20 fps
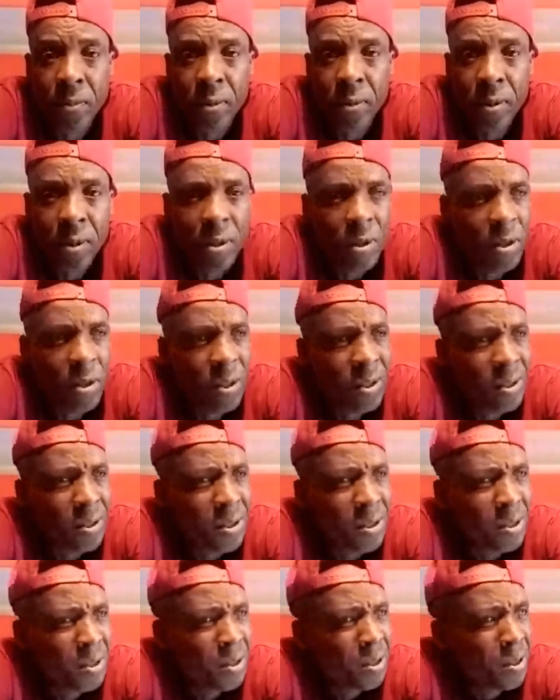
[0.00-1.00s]
Mm-hmm.
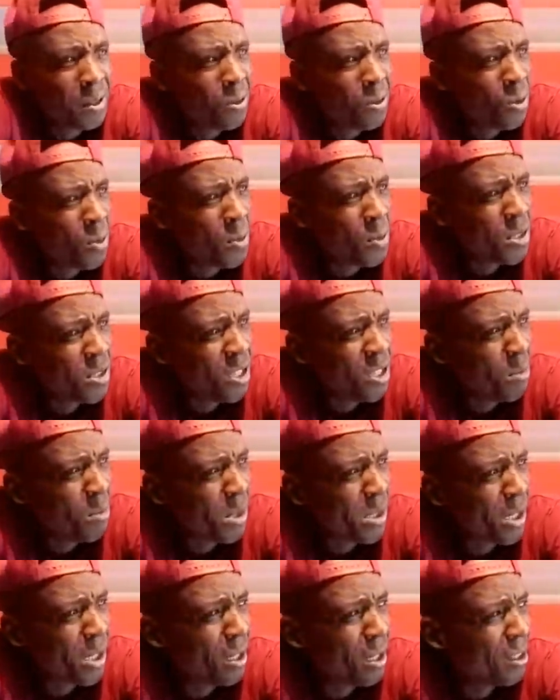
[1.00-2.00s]
Let me see, me
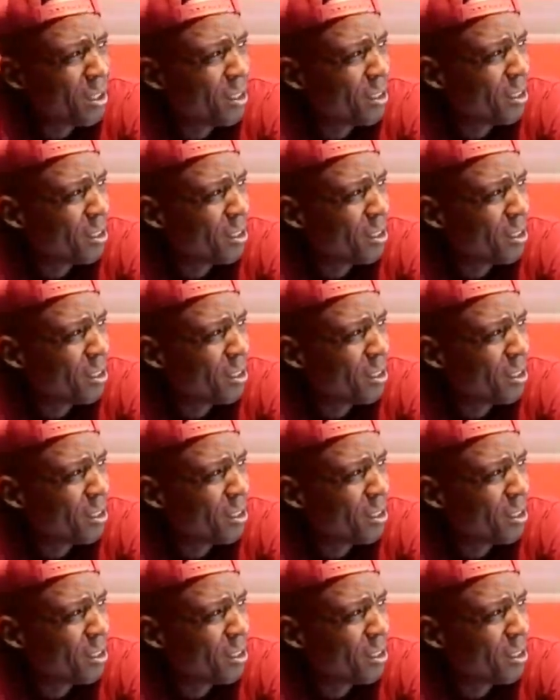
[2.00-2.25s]
say,